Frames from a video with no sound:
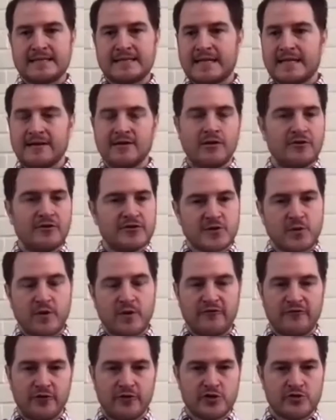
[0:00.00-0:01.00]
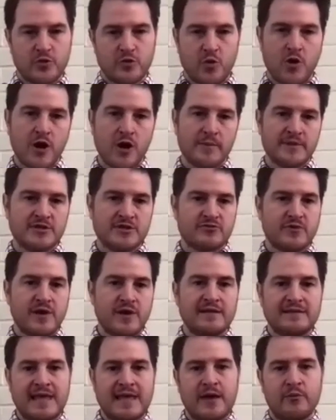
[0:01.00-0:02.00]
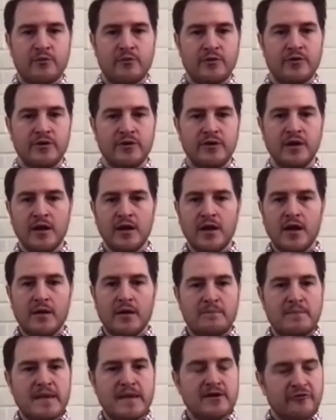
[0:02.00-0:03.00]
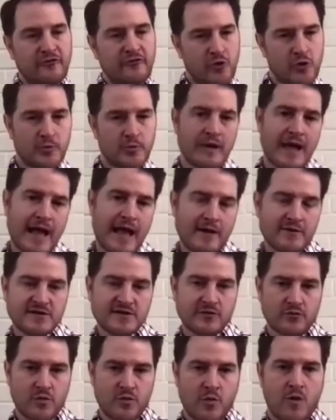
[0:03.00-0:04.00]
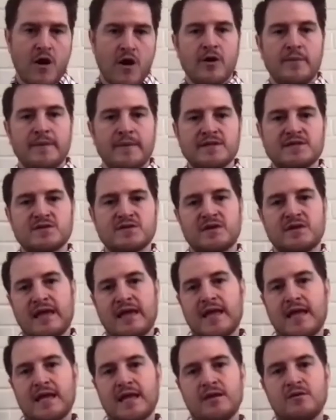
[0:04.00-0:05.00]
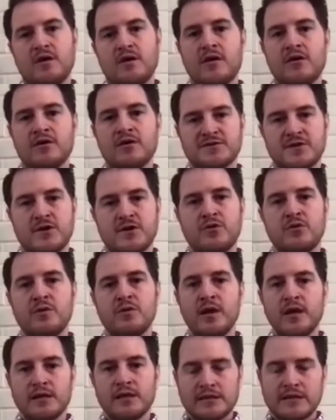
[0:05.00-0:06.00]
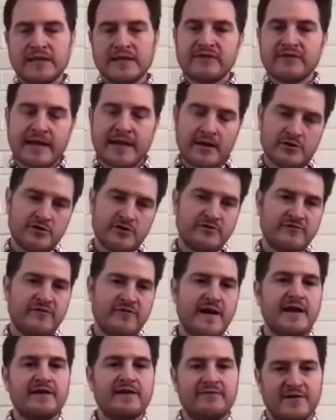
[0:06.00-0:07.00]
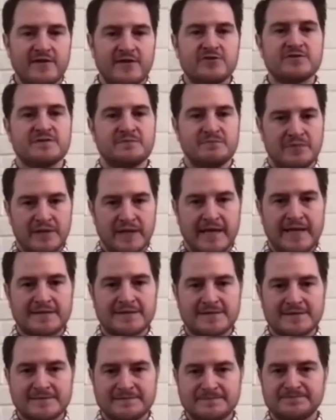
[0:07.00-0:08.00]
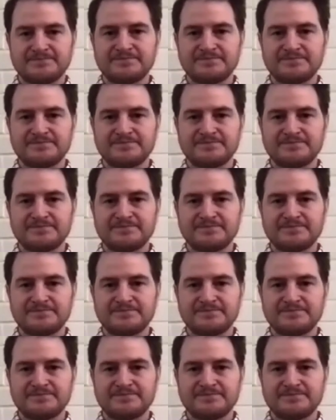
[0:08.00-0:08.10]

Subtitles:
getting all the square footage requirements right that would meet affordable housing requirements and also leave the character defining features in place.